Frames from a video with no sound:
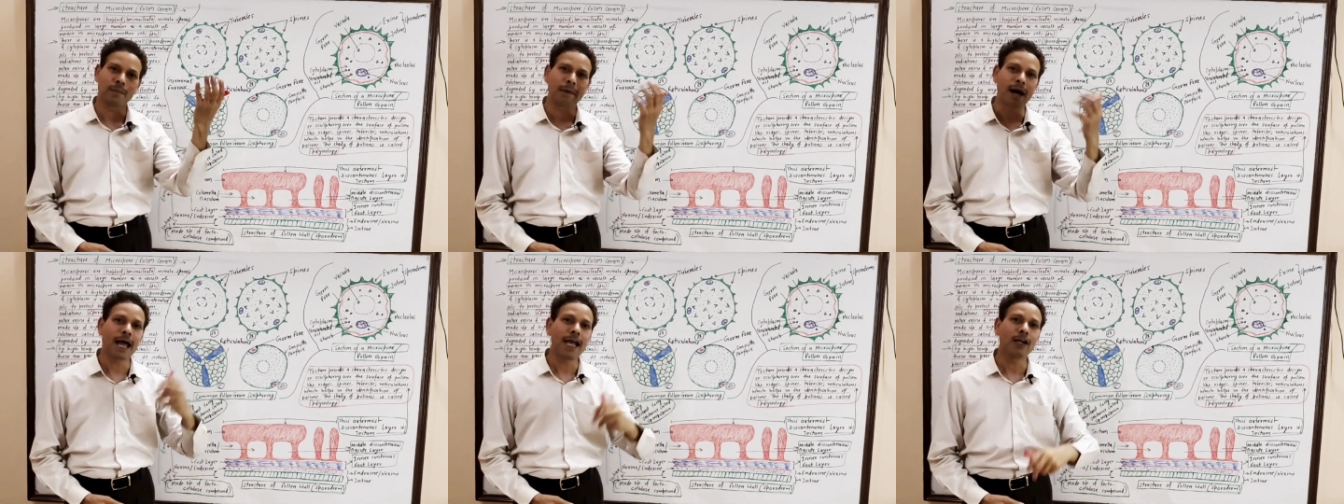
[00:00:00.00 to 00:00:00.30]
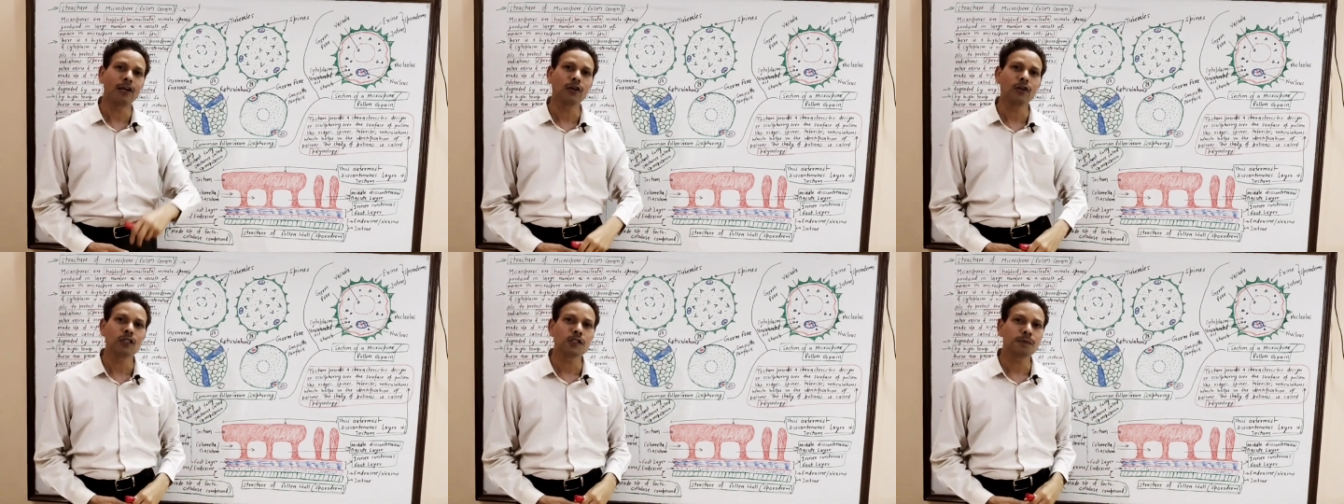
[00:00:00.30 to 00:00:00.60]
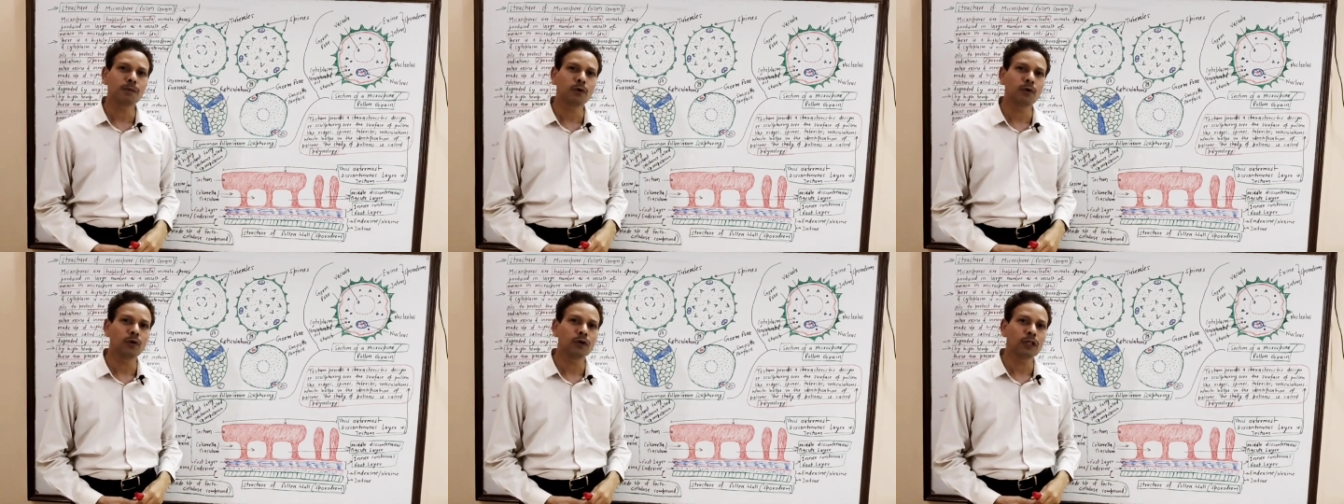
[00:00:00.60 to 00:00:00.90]

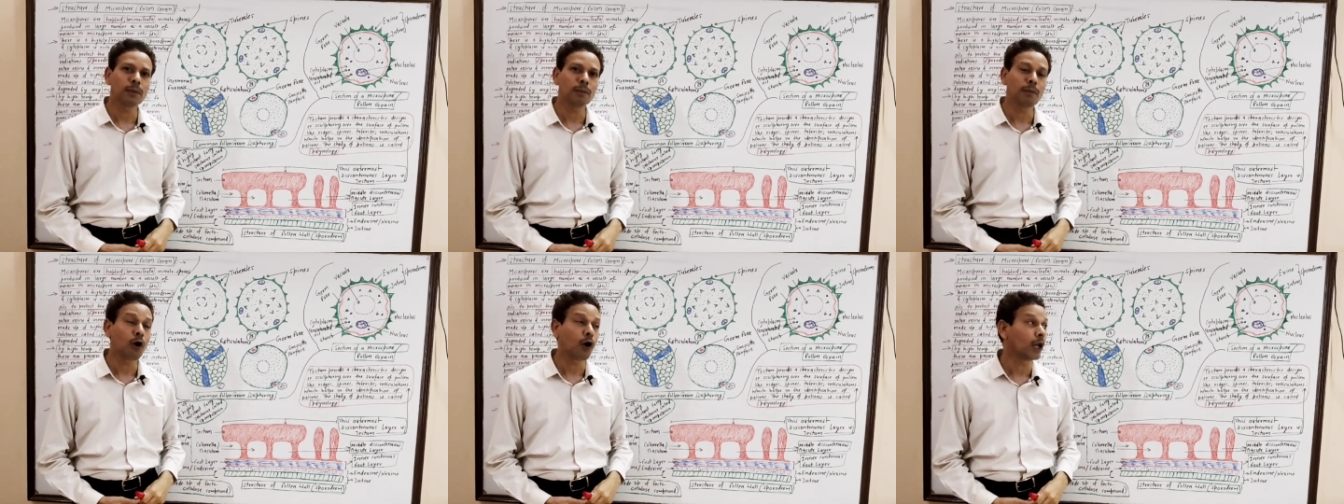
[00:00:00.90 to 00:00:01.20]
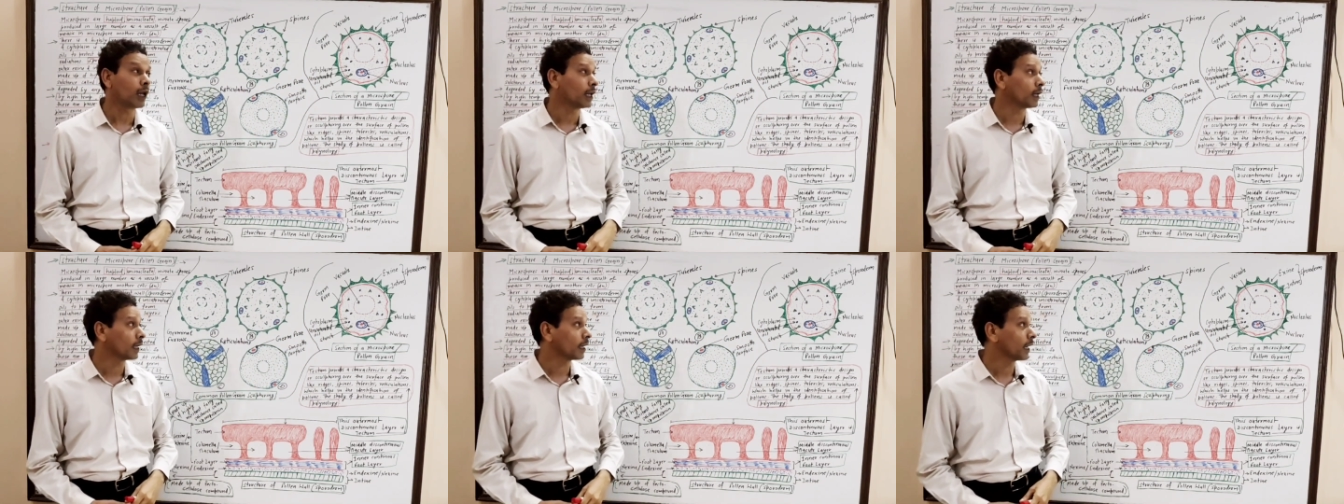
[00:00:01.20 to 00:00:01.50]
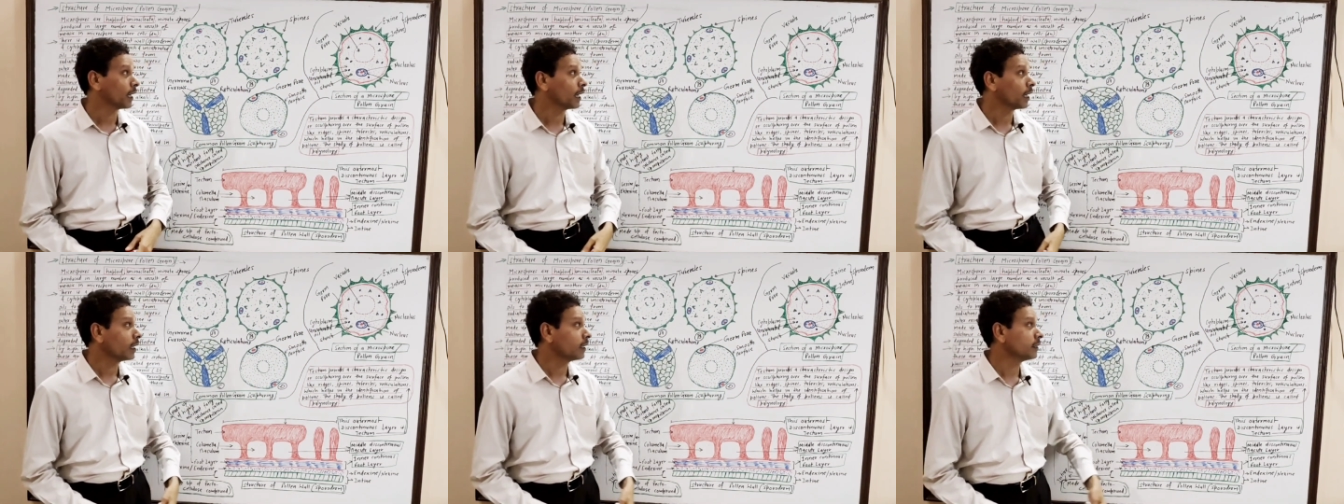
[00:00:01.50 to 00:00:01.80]
microspore, the pollen
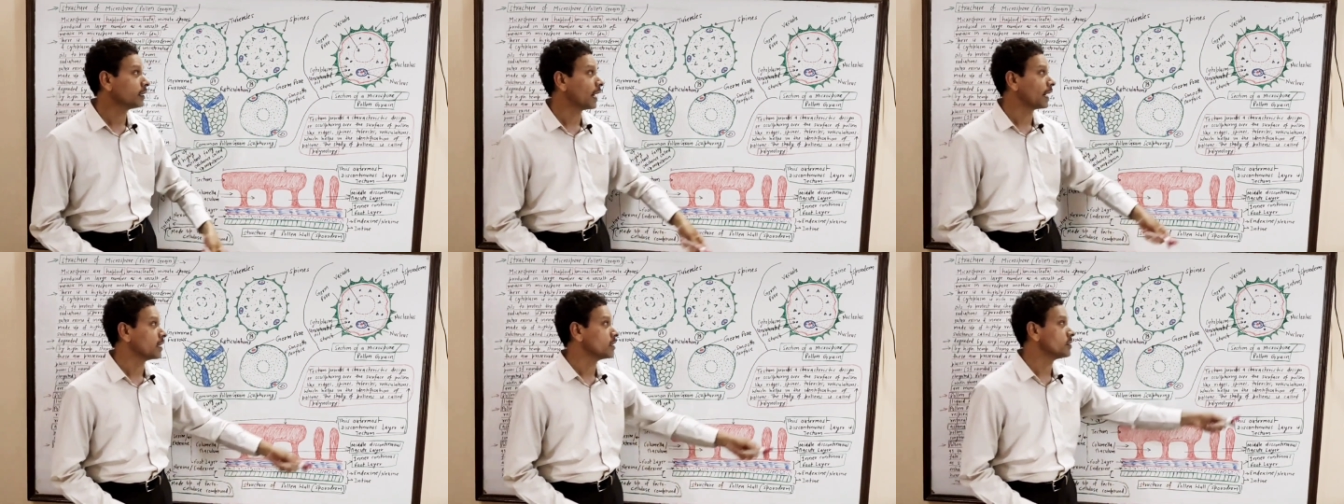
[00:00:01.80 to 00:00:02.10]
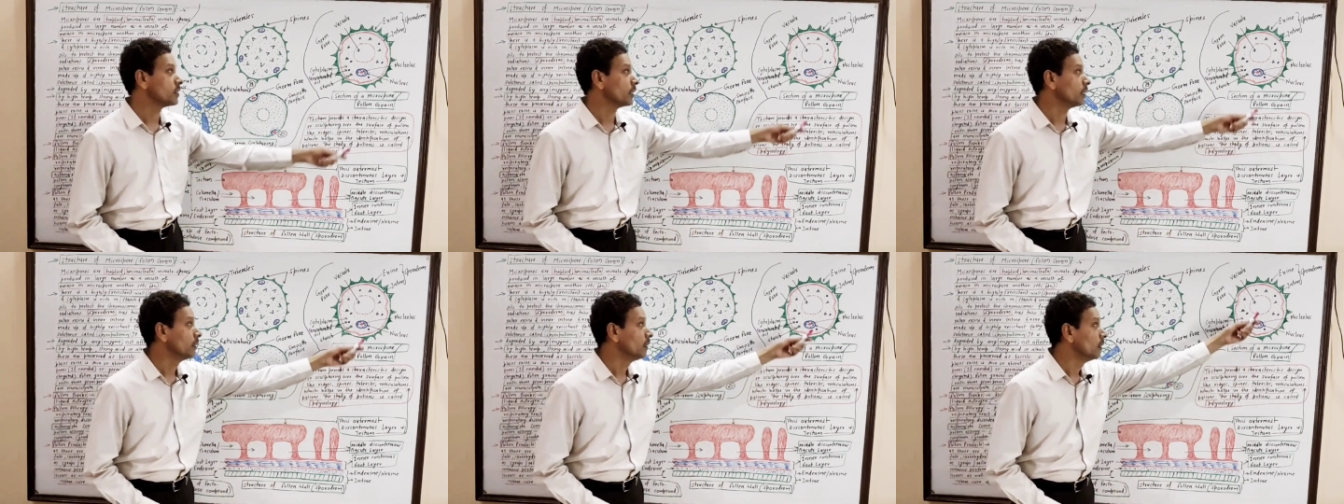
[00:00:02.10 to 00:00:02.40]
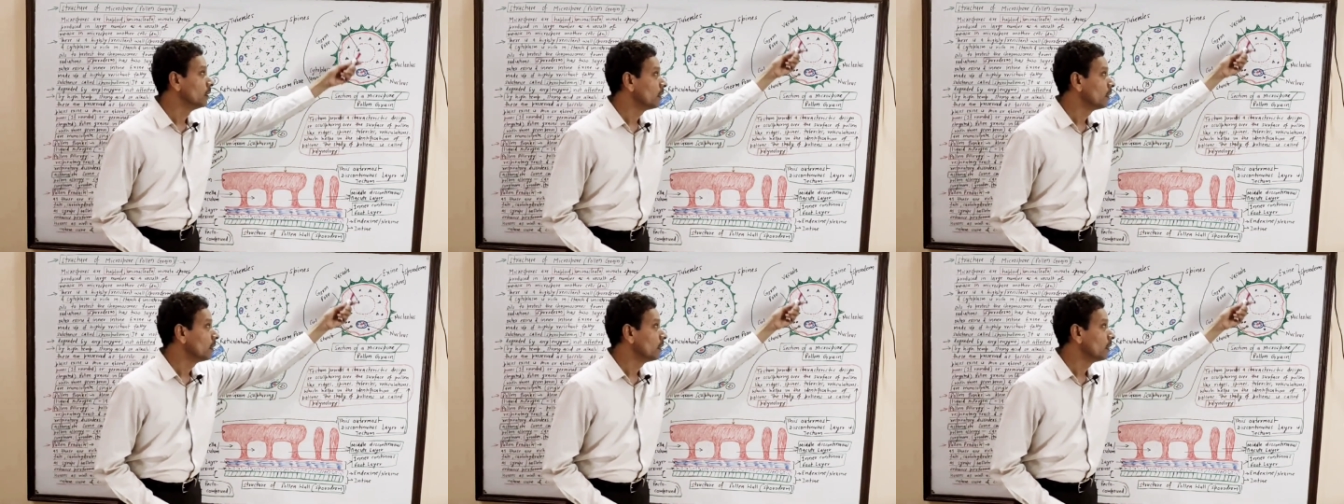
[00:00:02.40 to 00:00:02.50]
grain, that is a